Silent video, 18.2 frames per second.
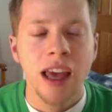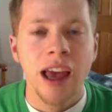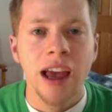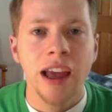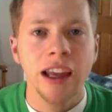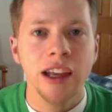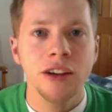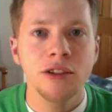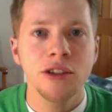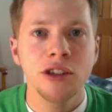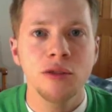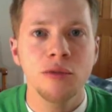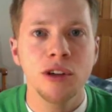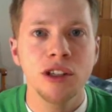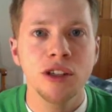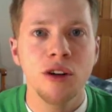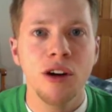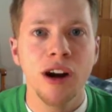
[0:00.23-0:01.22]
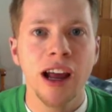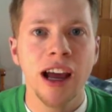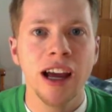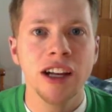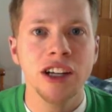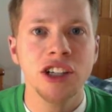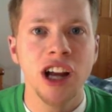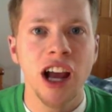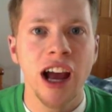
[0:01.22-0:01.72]
Hey YouTube, what's going
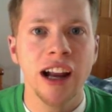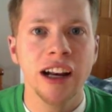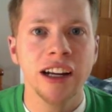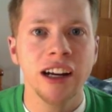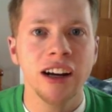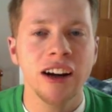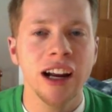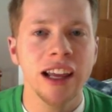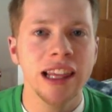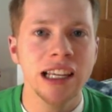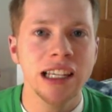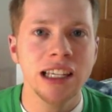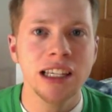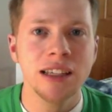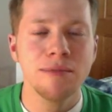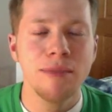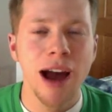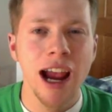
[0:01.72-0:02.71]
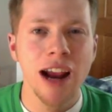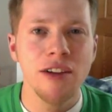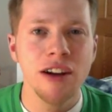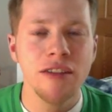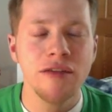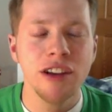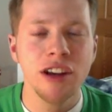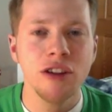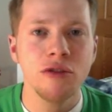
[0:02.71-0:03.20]
on? John here, and this is my
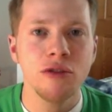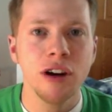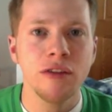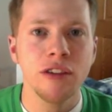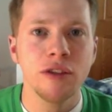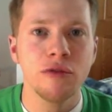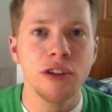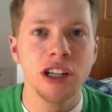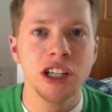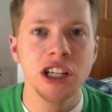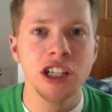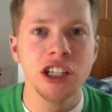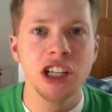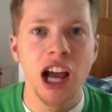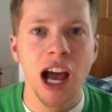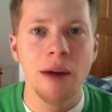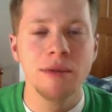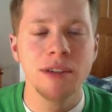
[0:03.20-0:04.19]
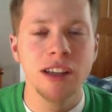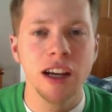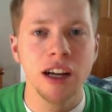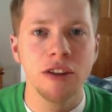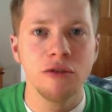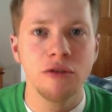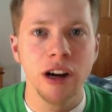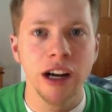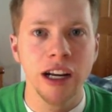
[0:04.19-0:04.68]
review of the Ridgid
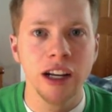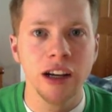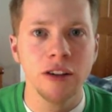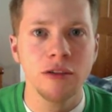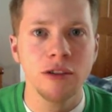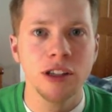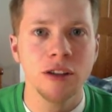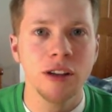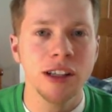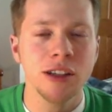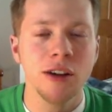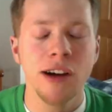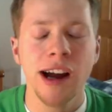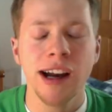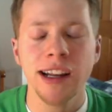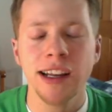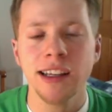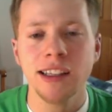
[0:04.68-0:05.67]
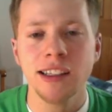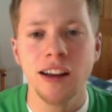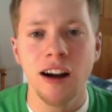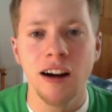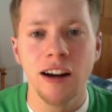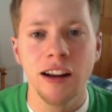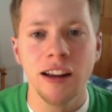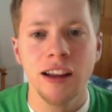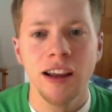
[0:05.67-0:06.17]
Jobsite Radio. So let's go ahead and get
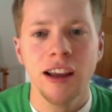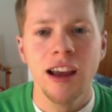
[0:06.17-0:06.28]
started.